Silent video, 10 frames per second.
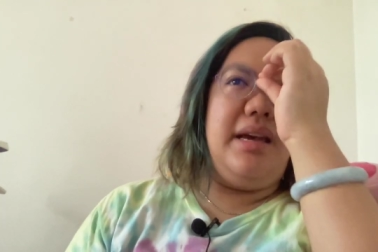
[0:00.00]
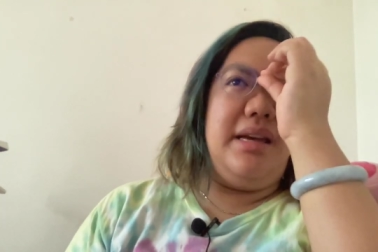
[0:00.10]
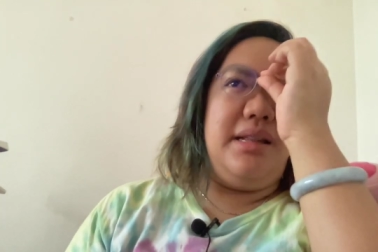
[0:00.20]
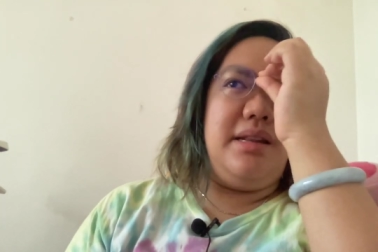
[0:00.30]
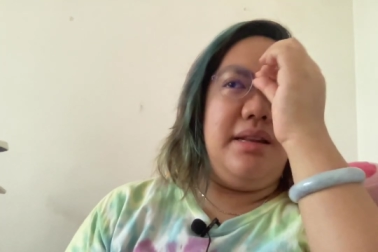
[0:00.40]

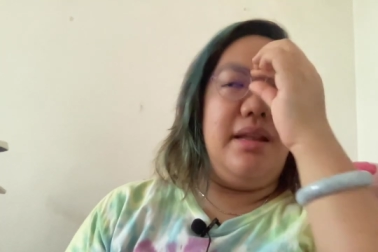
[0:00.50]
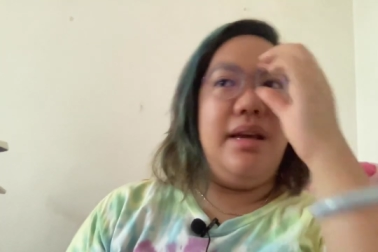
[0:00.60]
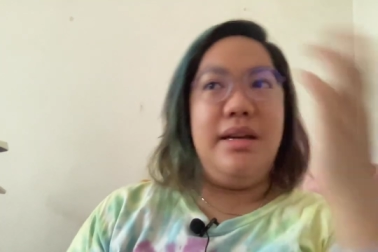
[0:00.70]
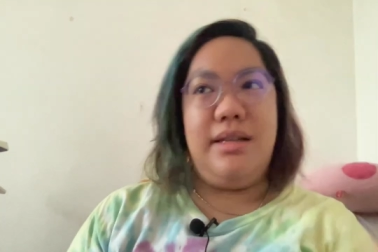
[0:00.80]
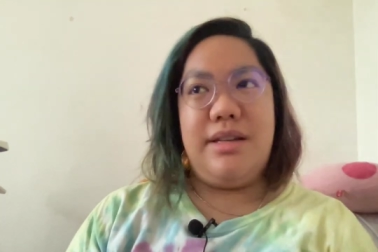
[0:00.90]

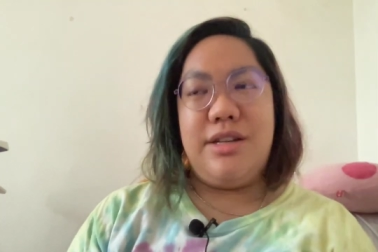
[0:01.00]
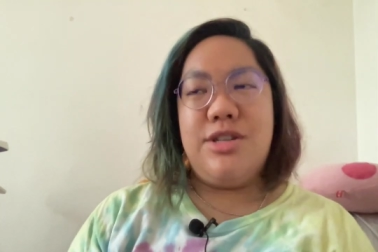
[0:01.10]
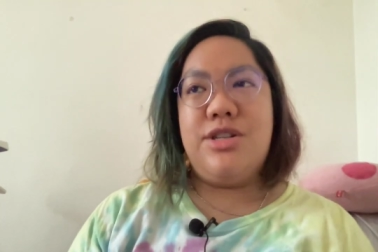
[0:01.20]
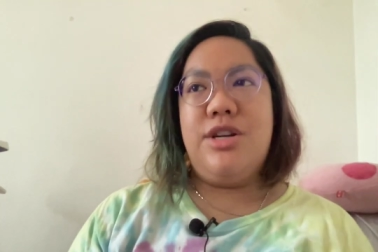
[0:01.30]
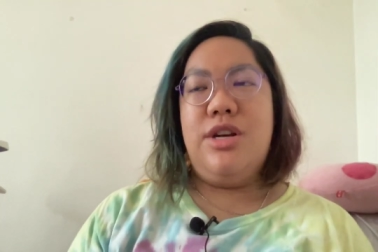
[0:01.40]

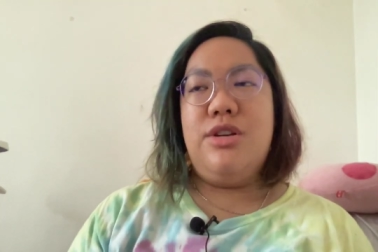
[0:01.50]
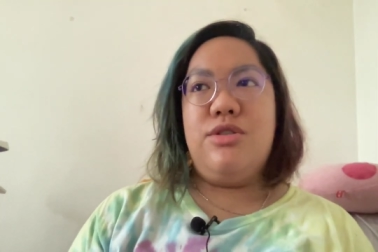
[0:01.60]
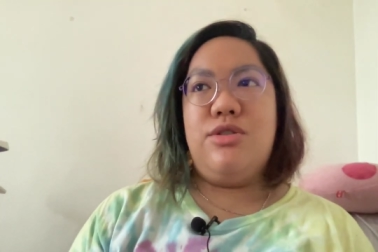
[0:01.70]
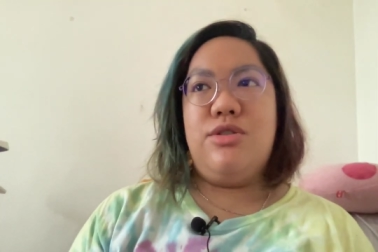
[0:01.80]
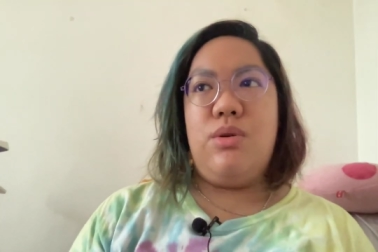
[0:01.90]
English,
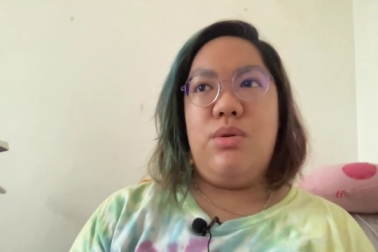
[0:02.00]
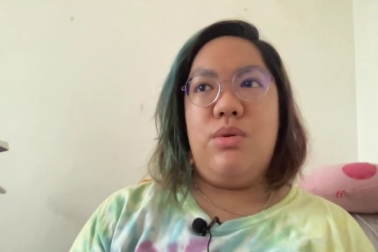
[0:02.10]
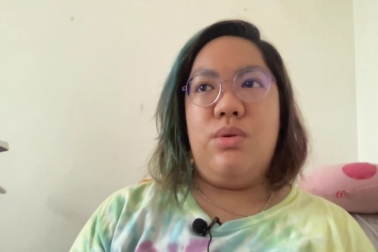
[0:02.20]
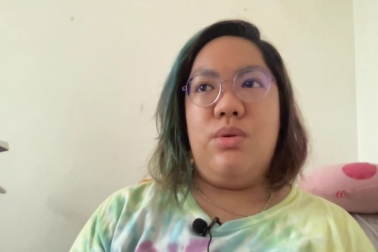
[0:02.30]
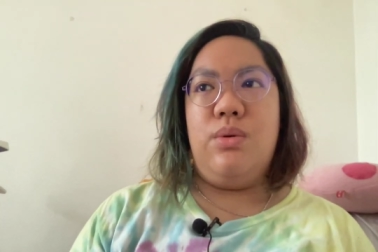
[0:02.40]

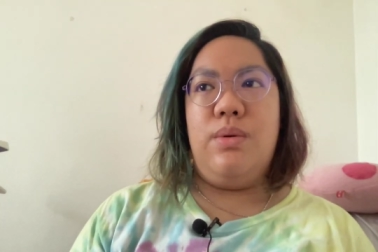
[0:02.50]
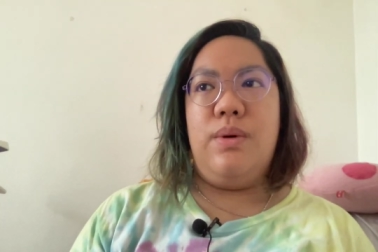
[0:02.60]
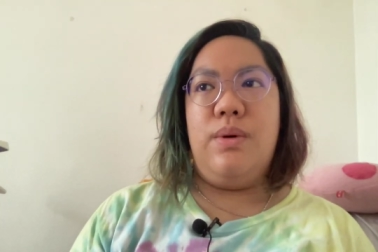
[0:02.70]
so